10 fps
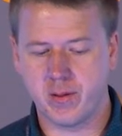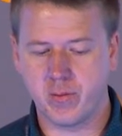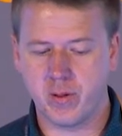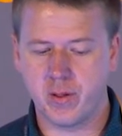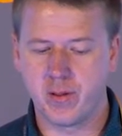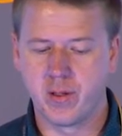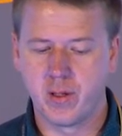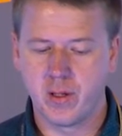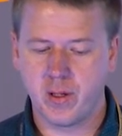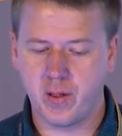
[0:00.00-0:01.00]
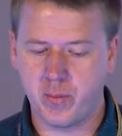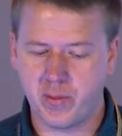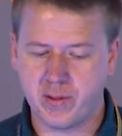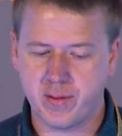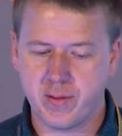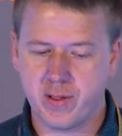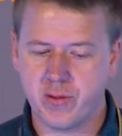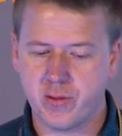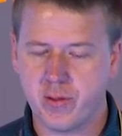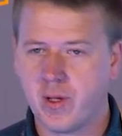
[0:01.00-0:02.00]
one
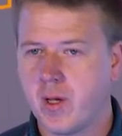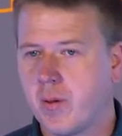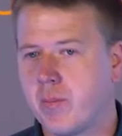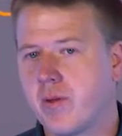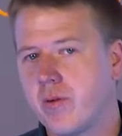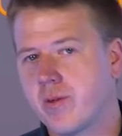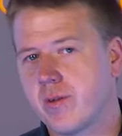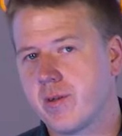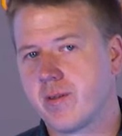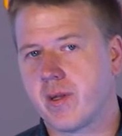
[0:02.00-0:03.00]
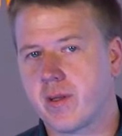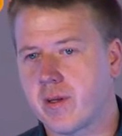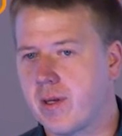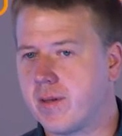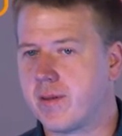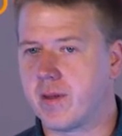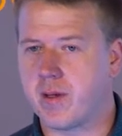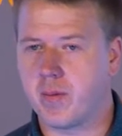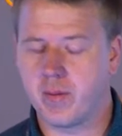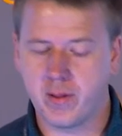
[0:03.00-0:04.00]
presentation, but usually it's not the case in
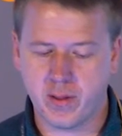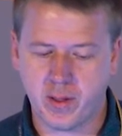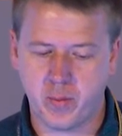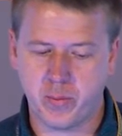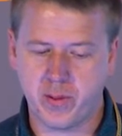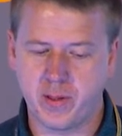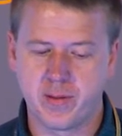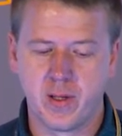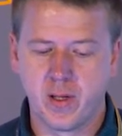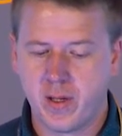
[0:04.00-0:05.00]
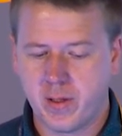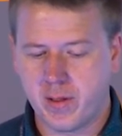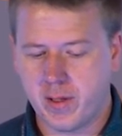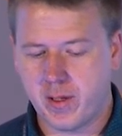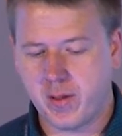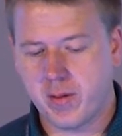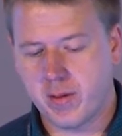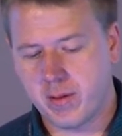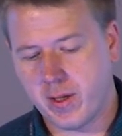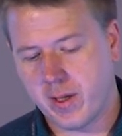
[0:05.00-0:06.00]
the companies. They
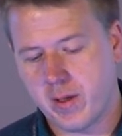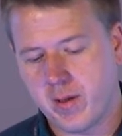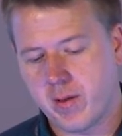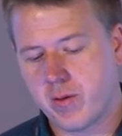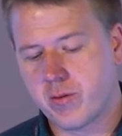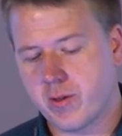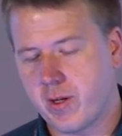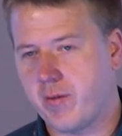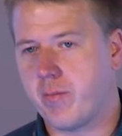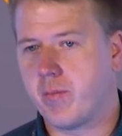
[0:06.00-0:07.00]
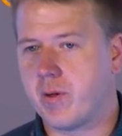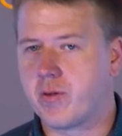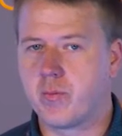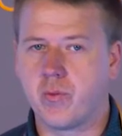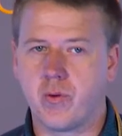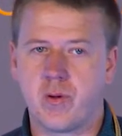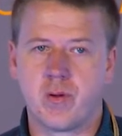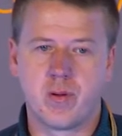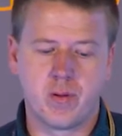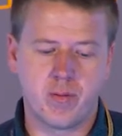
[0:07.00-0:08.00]
usually have much more
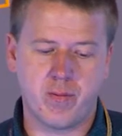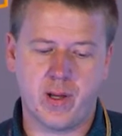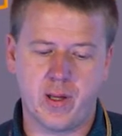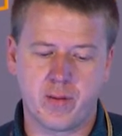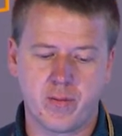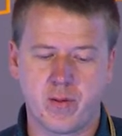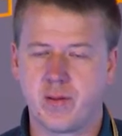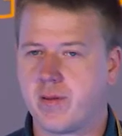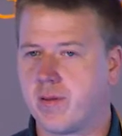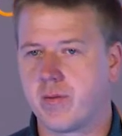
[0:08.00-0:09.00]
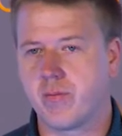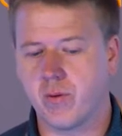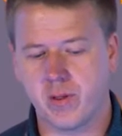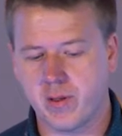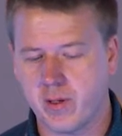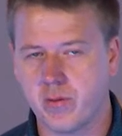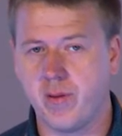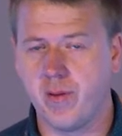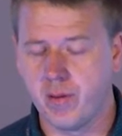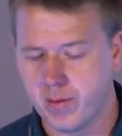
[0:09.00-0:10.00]
files, for instance
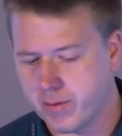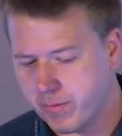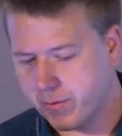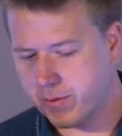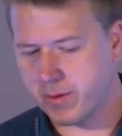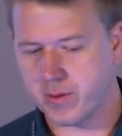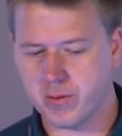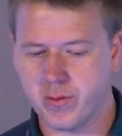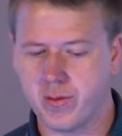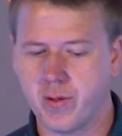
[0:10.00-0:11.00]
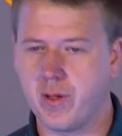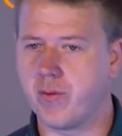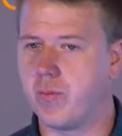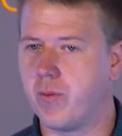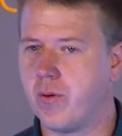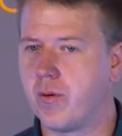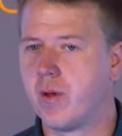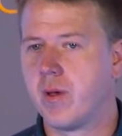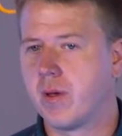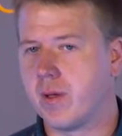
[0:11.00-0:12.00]
40,000 or even more
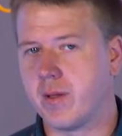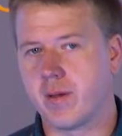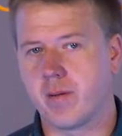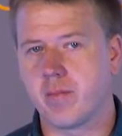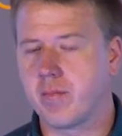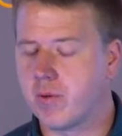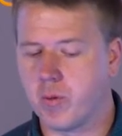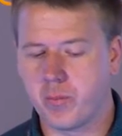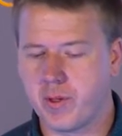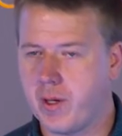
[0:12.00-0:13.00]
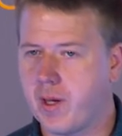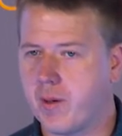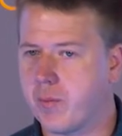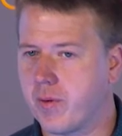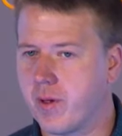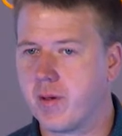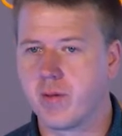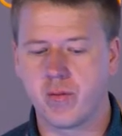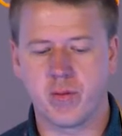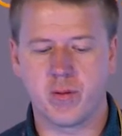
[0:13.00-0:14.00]
in their company library,
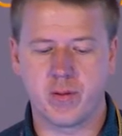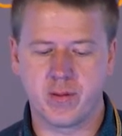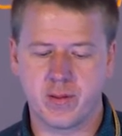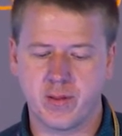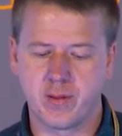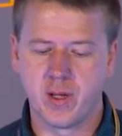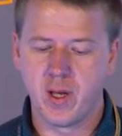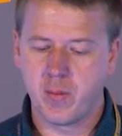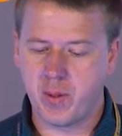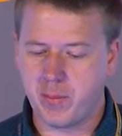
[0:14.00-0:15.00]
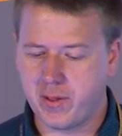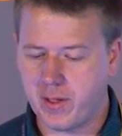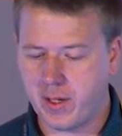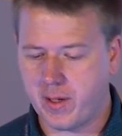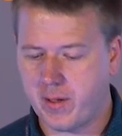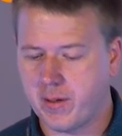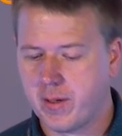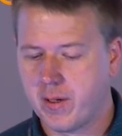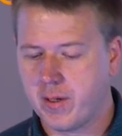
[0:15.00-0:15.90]
for instance. Maybe they are